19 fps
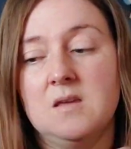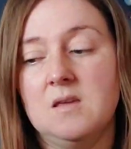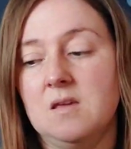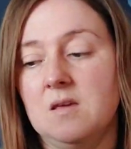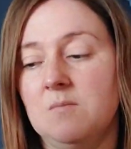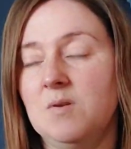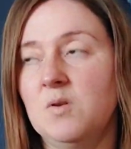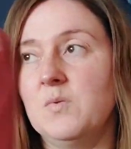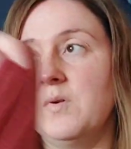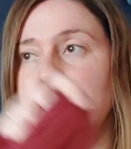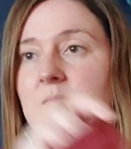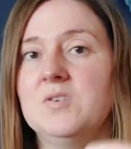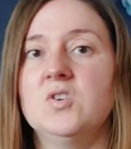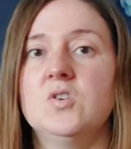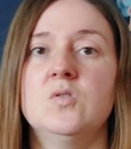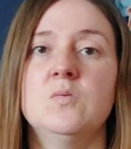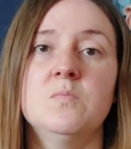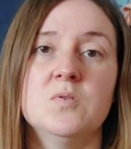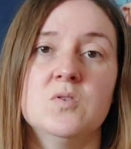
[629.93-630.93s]
It won't be
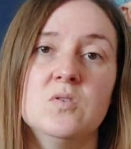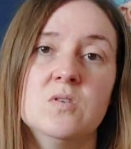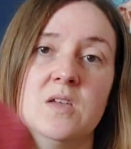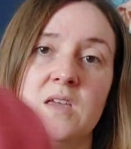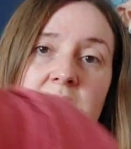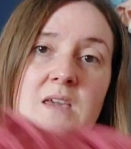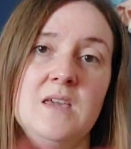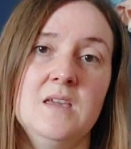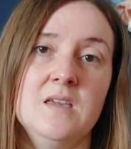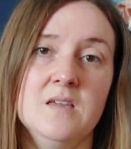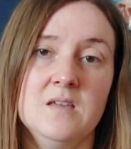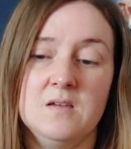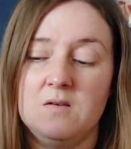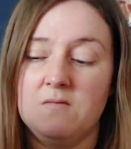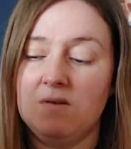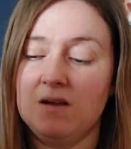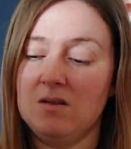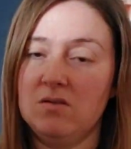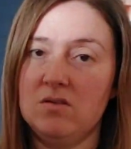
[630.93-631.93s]
too bulky
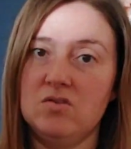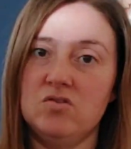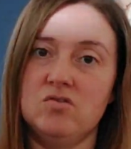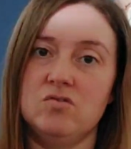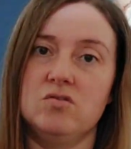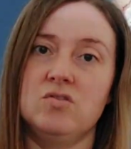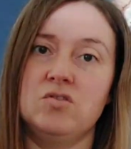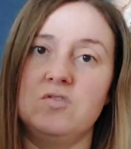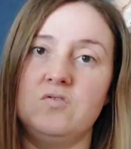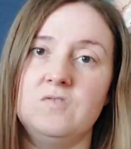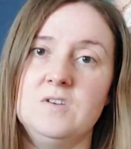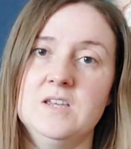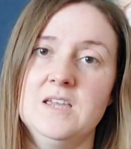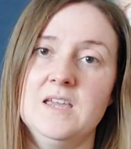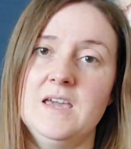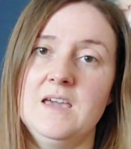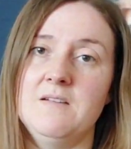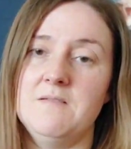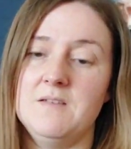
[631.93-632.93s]
around the
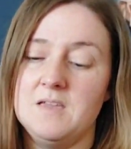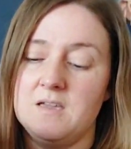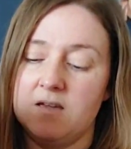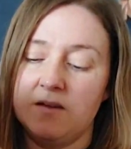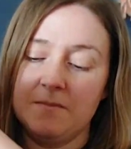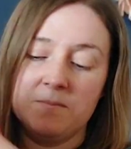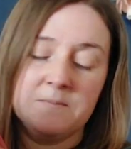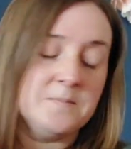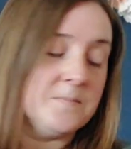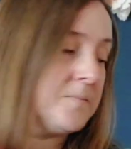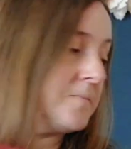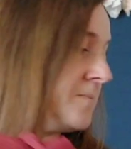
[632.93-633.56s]
drawstring area.